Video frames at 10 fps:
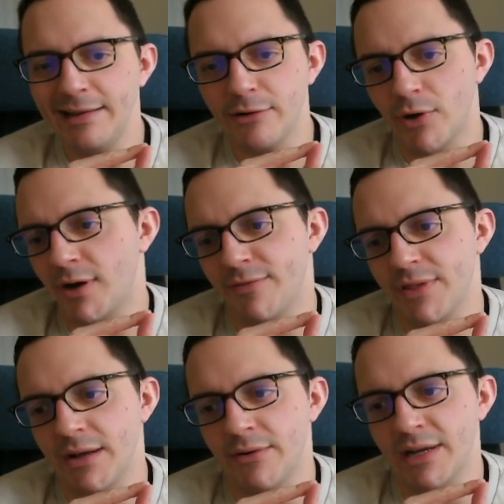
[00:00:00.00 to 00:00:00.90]
graph
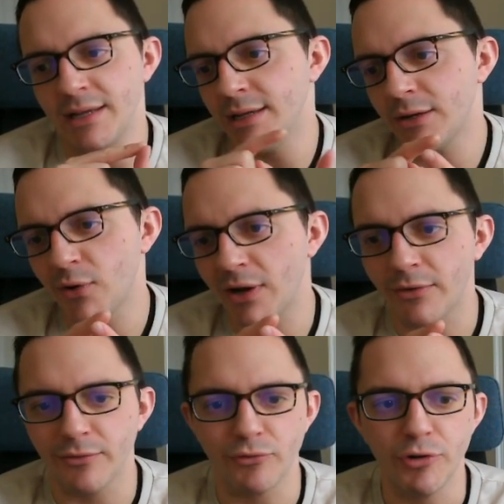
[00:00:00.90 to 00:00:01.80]
theory, quite a
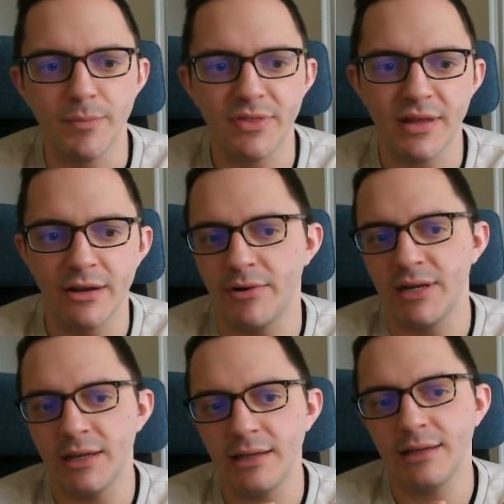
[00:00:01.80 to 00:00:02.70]
lot of group
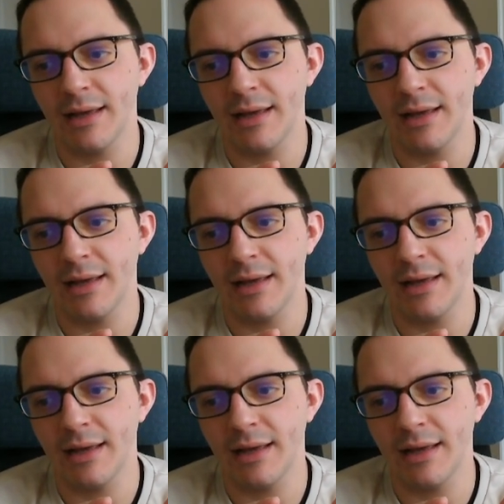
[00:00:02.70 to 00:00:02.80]
theory,